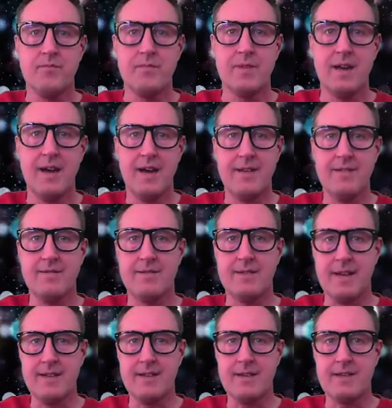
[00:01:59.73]
and
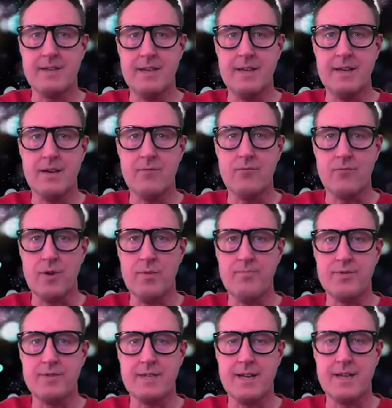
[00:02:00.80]
that is here
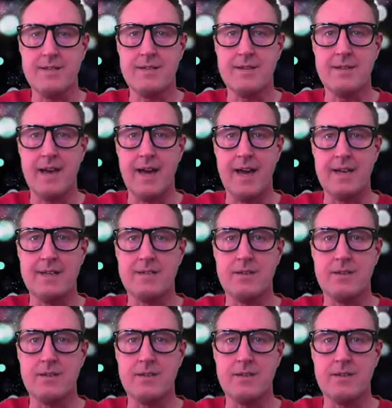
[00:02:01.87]
represented as